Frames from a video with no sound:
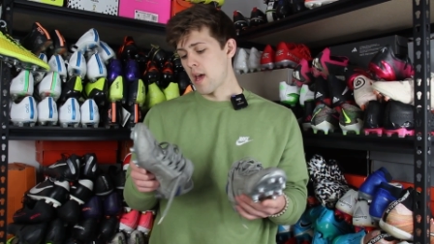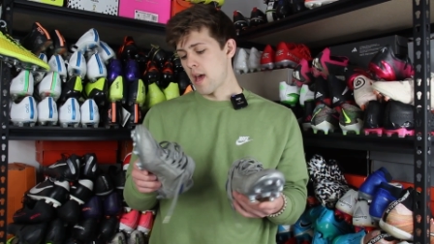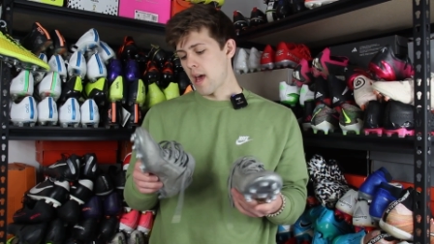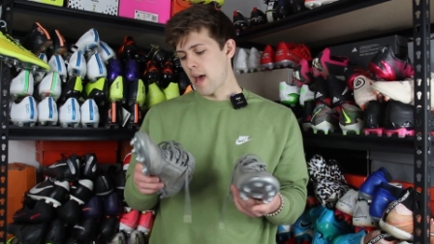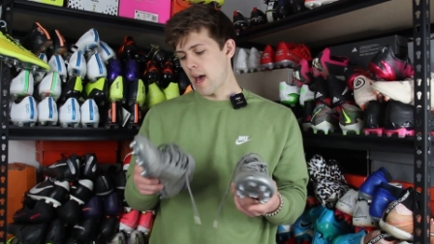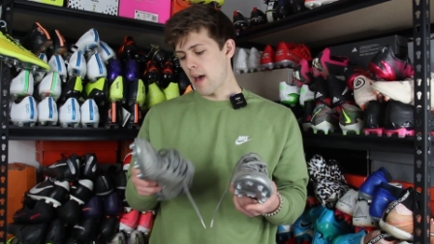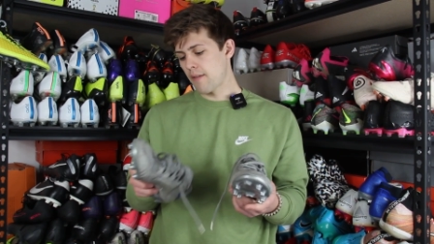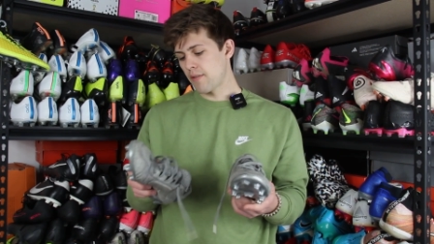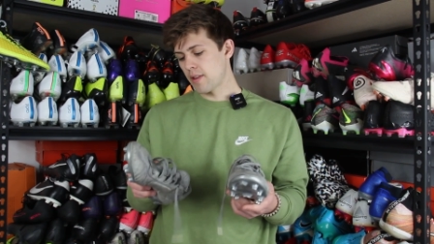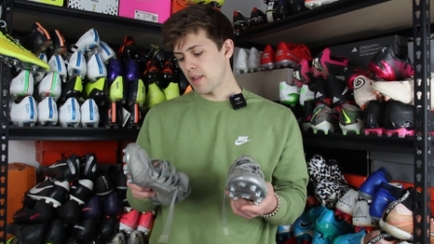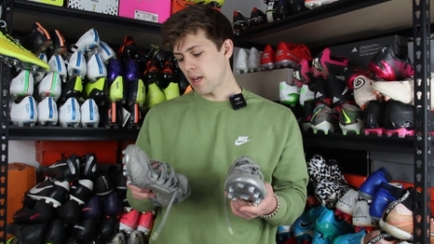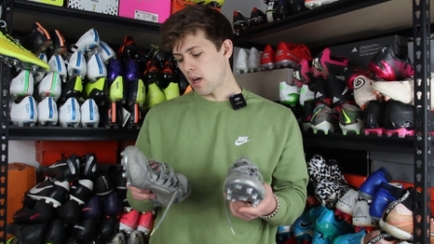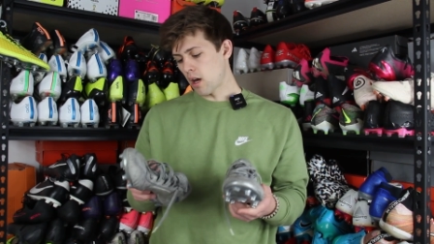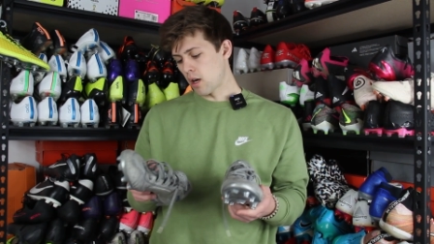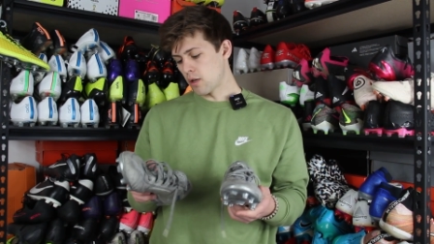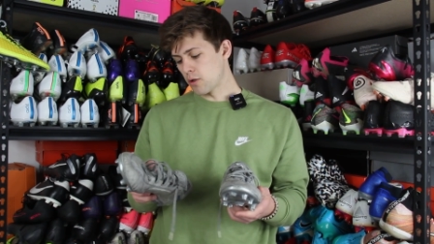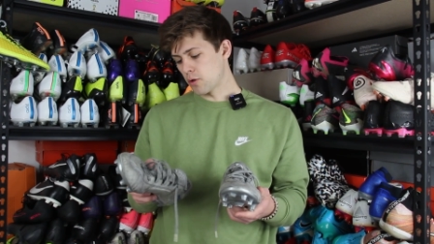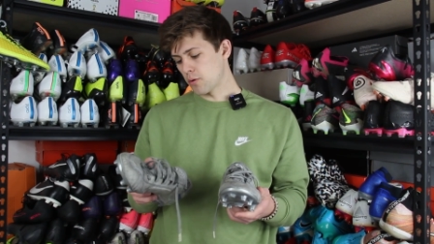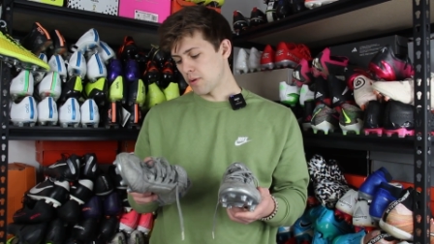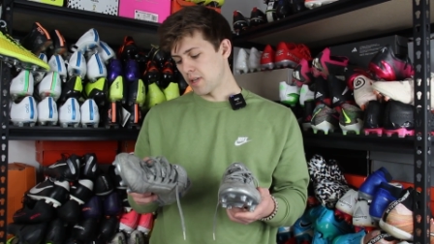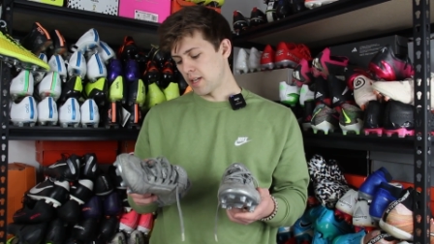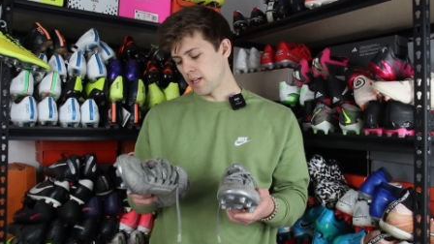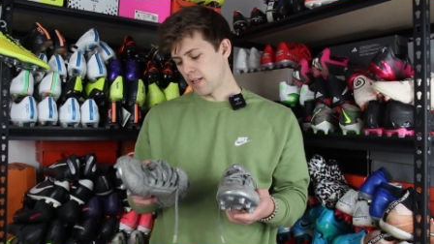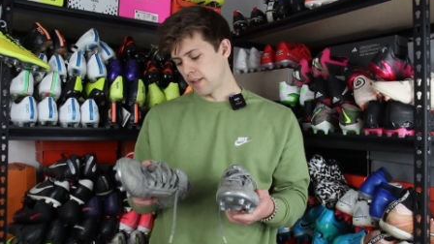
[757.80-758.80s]
Having that
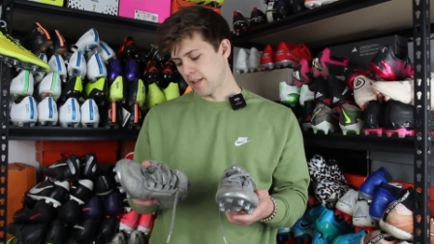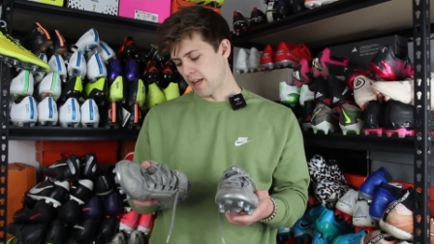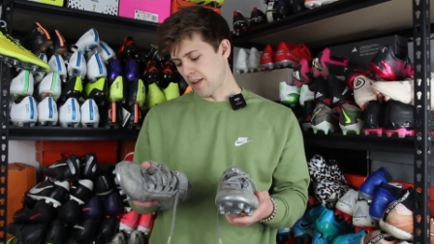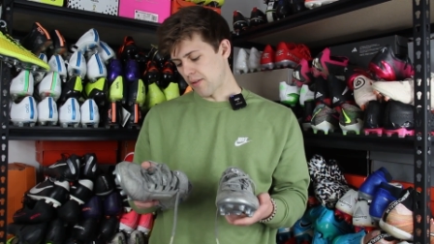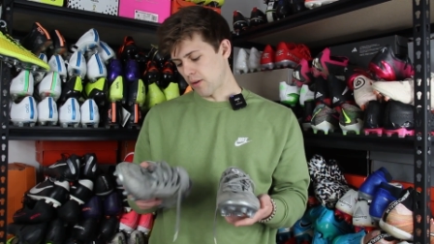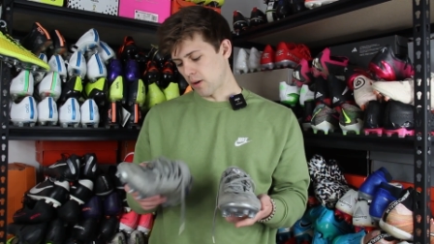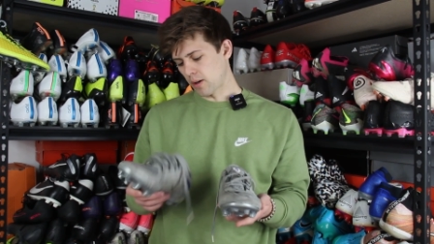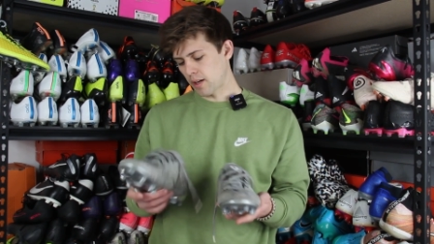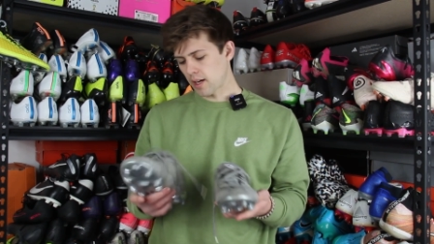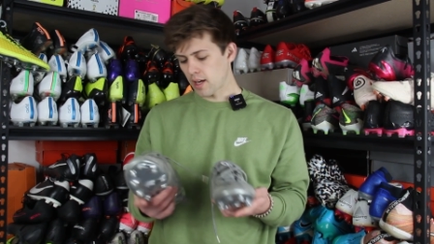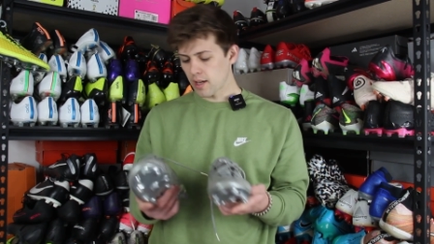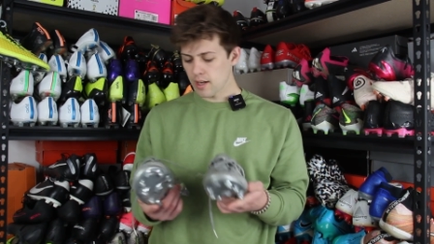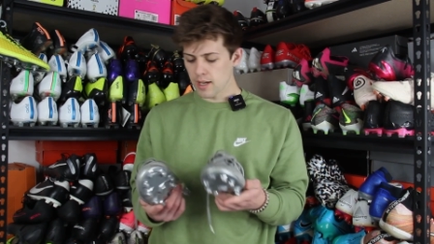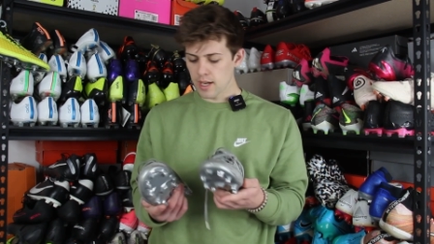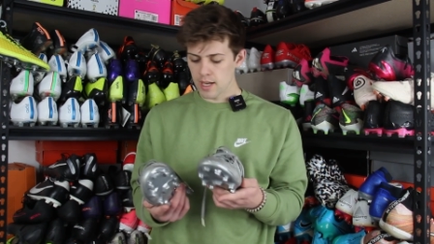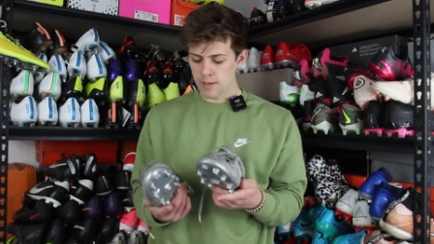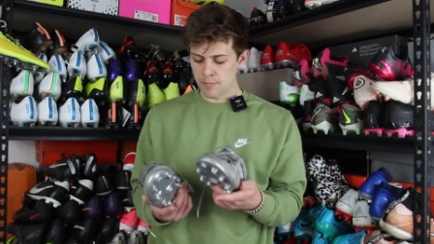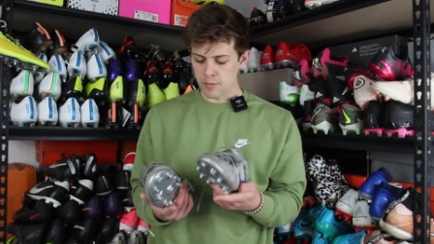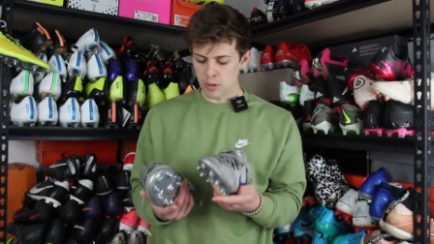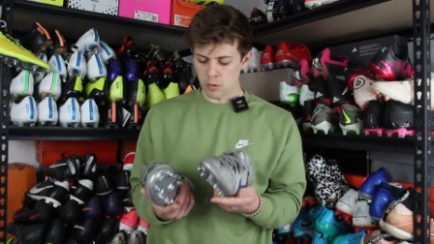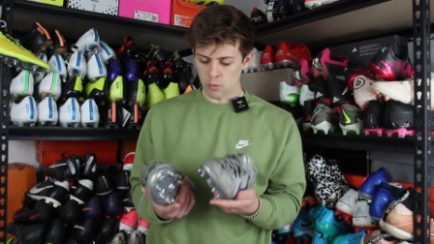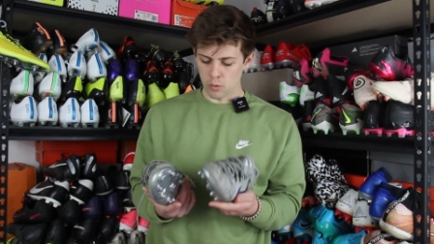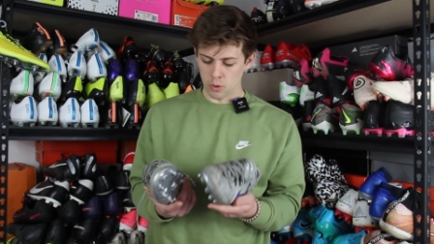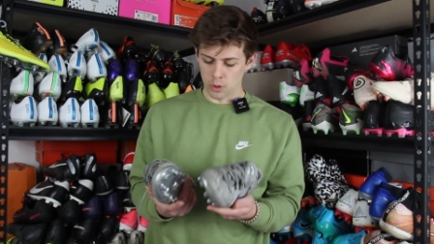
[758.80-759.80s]
untreated leather kind of had
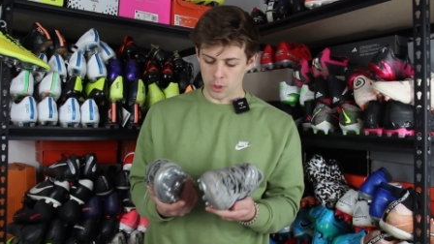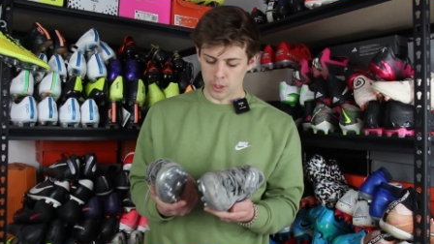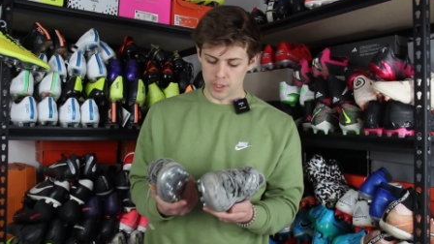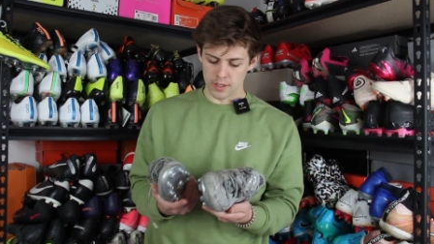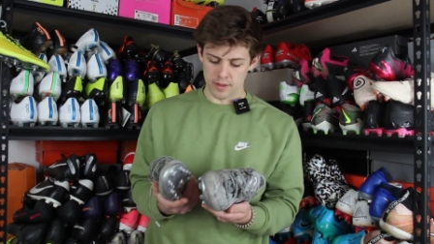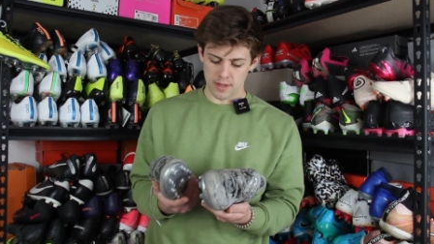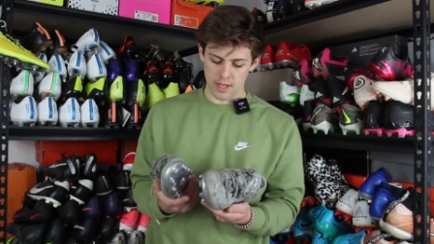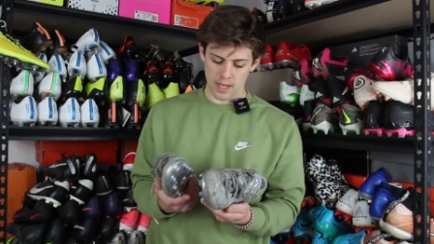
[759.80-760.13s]
me worried